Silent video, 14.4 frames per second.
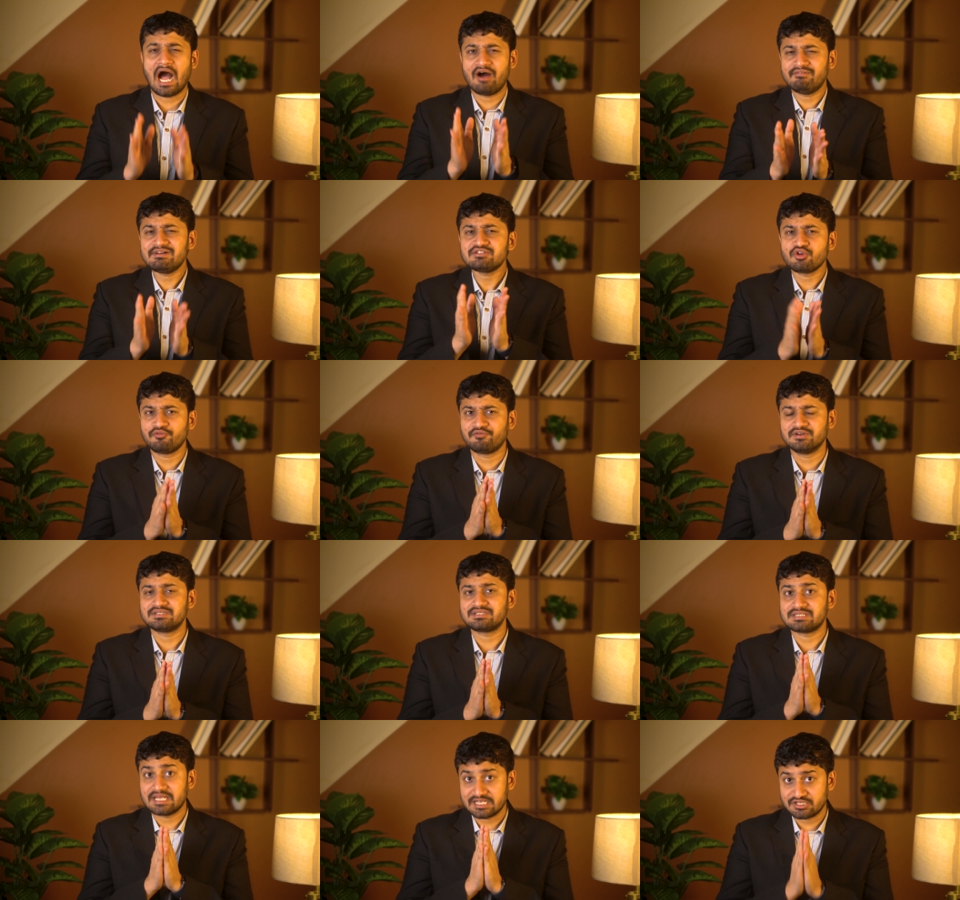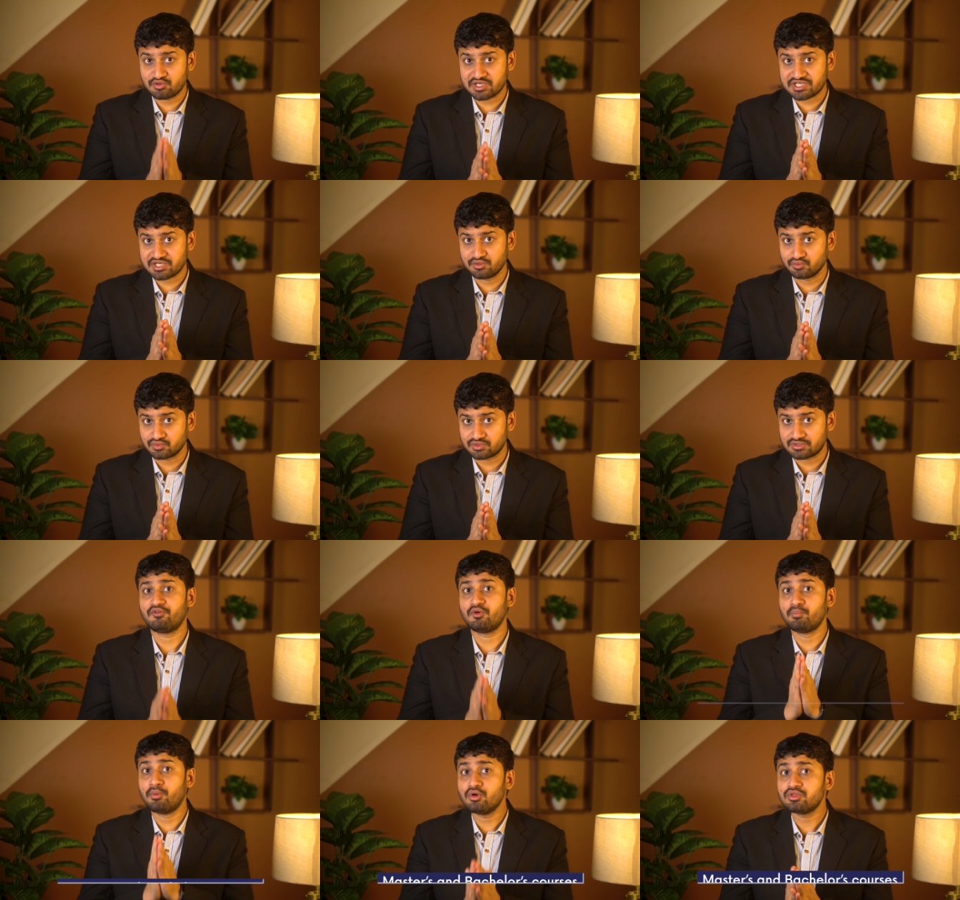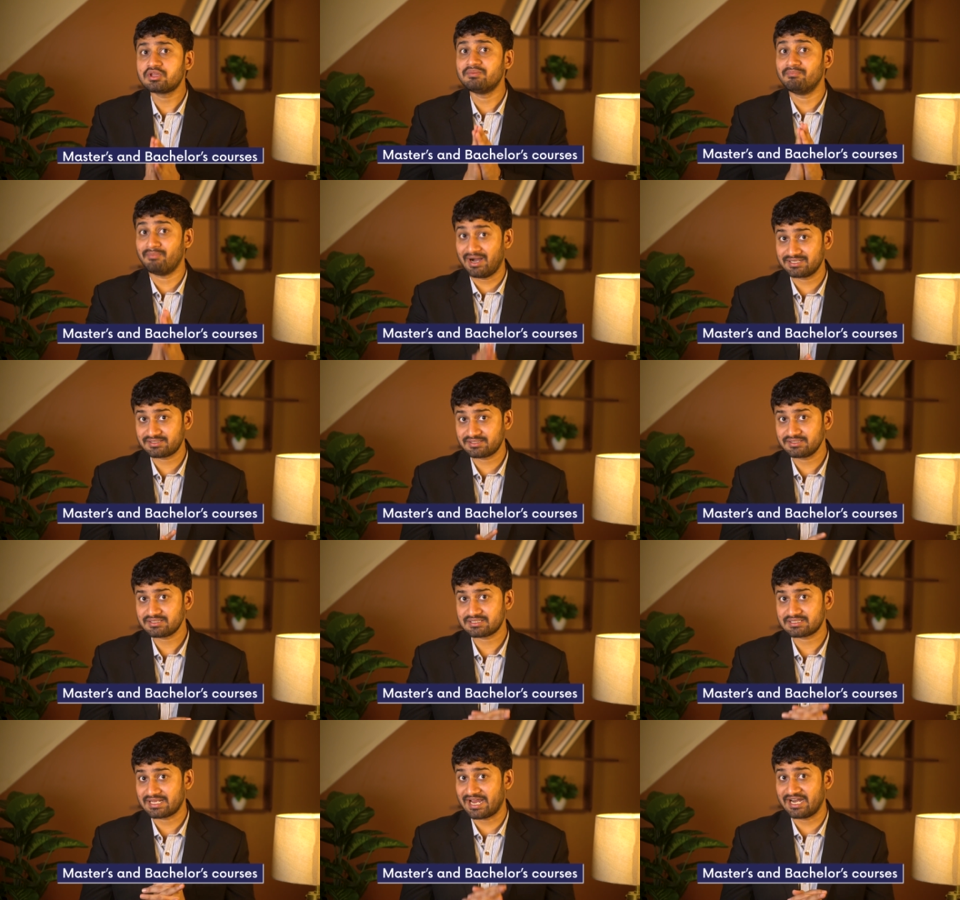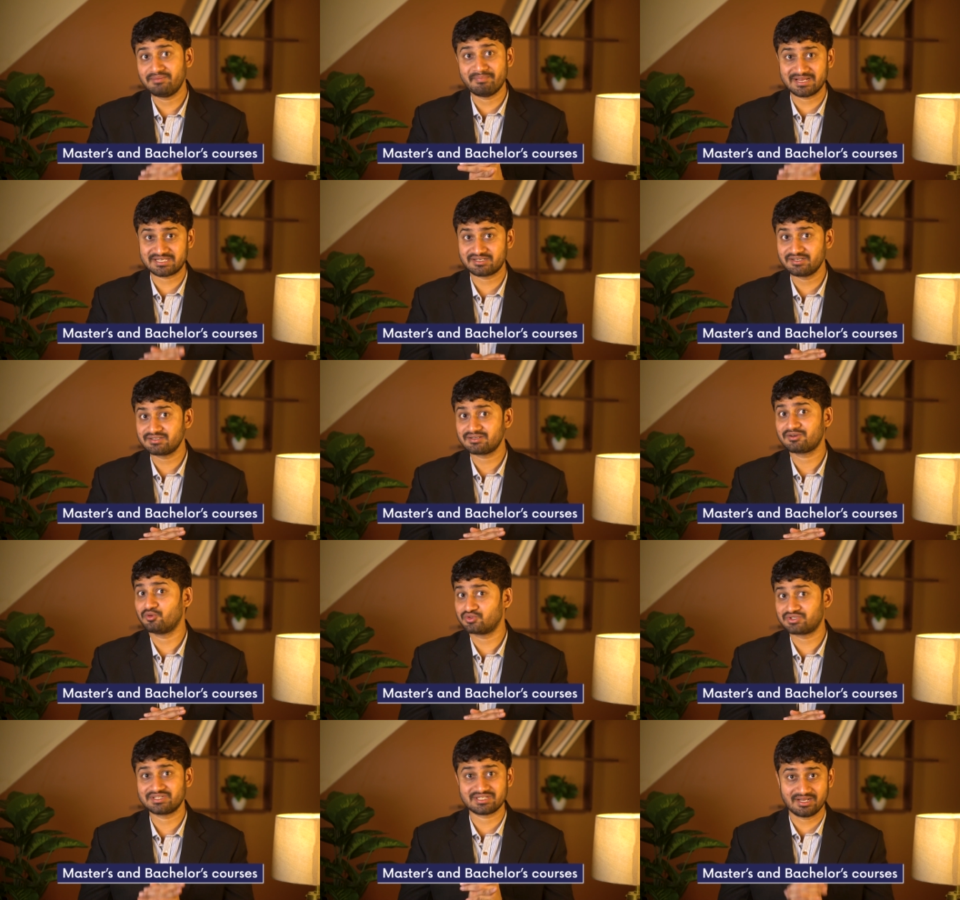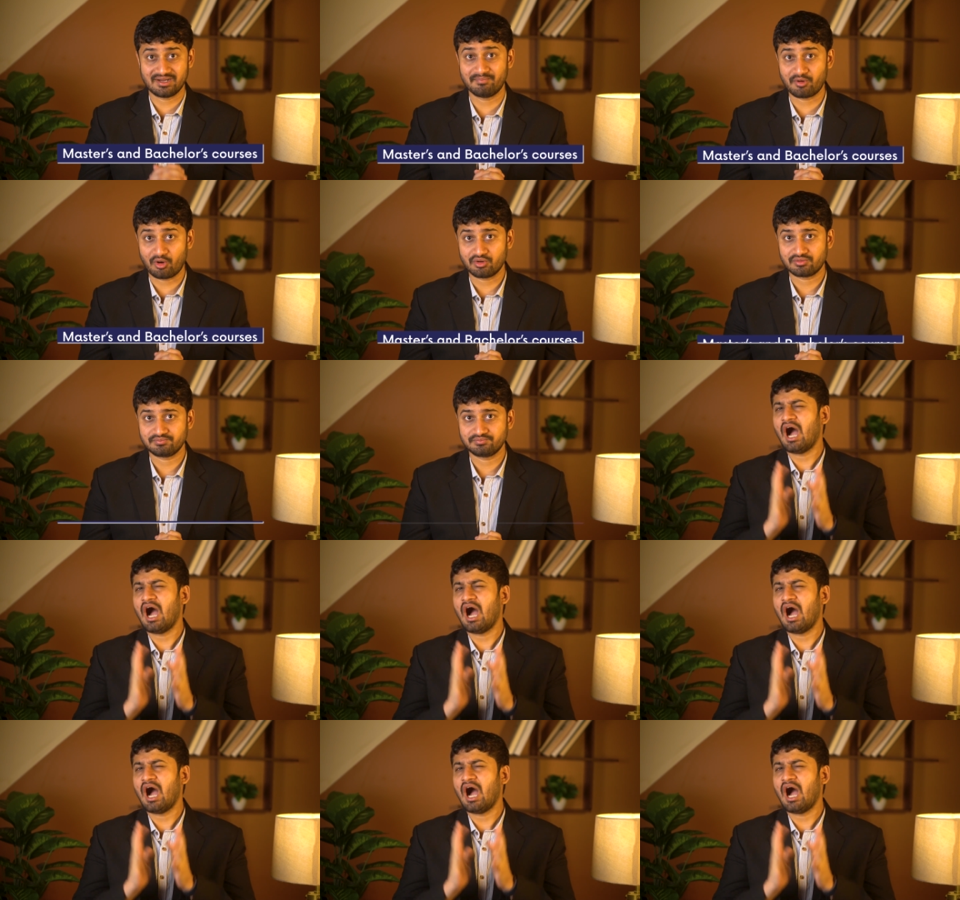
Avanse offers education loans for both master's and bachelor courses abroad.